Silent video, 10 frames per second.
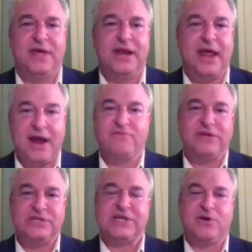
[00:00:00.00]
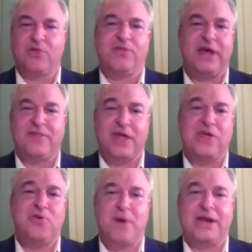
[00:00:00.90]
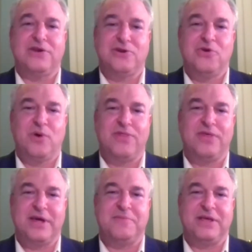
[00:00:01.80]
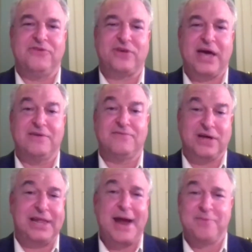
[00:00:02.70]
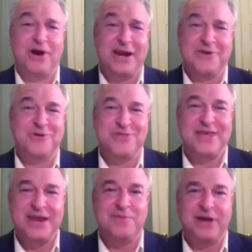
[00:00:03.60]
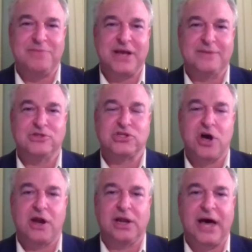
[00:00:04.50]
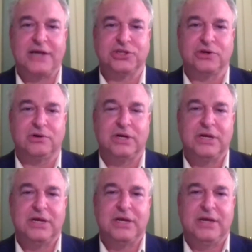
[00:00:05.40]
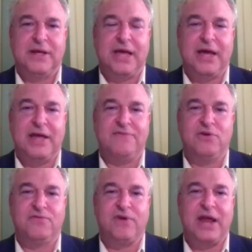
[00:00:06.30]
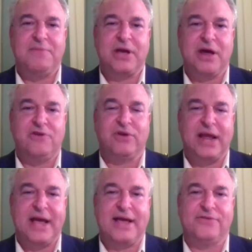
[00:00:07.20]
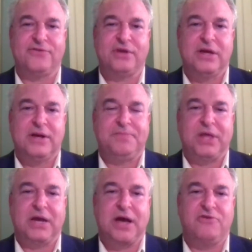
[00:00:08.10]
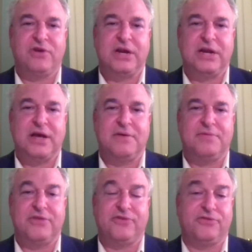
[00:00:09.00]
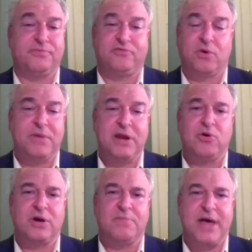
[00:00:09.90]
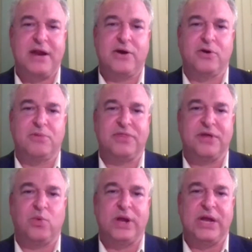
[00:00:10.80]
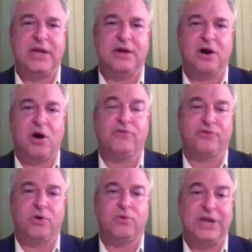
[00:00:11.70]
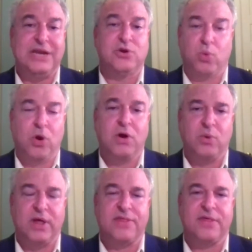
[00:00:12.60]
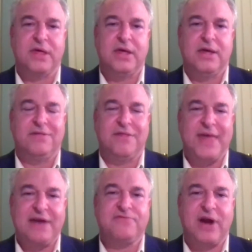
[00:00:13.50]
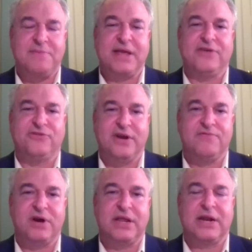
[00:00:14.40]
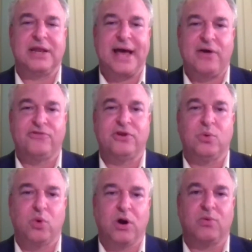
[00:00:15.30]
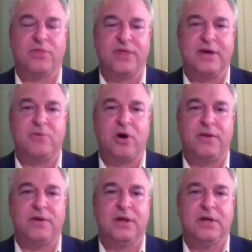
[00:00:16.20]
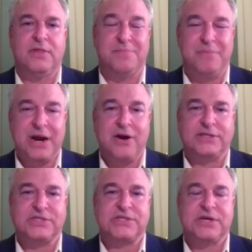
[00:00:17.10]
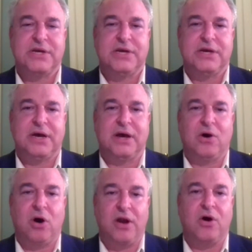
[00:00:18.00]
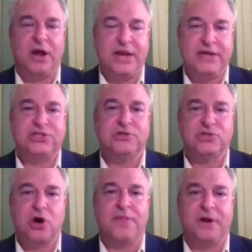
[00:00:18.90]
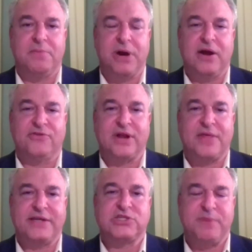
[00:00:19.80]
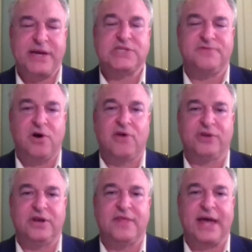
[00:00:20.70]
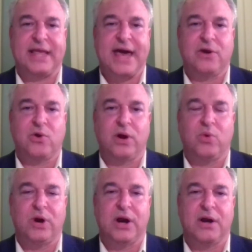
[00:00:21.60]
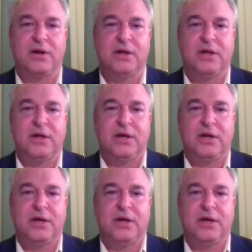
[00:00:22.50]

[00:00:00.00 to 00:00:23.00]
then every single thing that you might do with them is kind of collaborating with the enemy. It becomes tautological. If you frame a country as a country that's a formidable competitor, but that we also need to work with, then that framing is different, and it allows you to work with them on the merits, on issues on their merits. And I think space falls into that category where